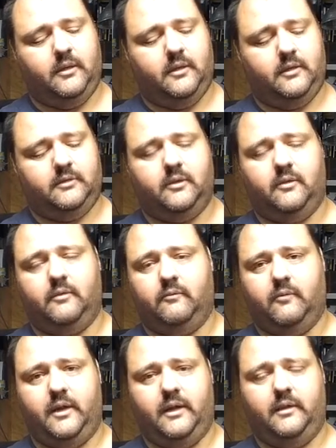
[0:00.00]
is going to
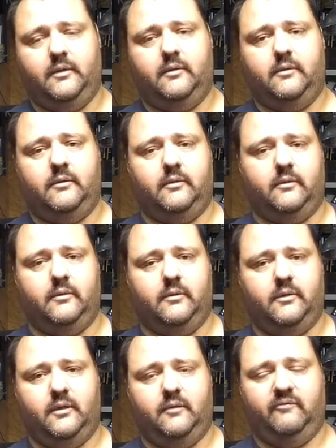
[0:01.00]
read
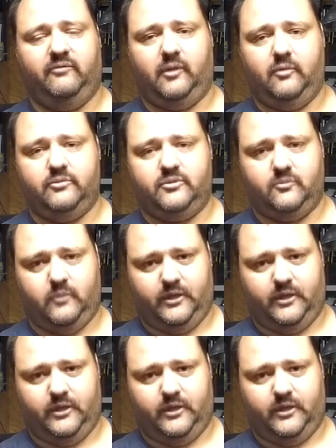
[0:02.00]
the float switch,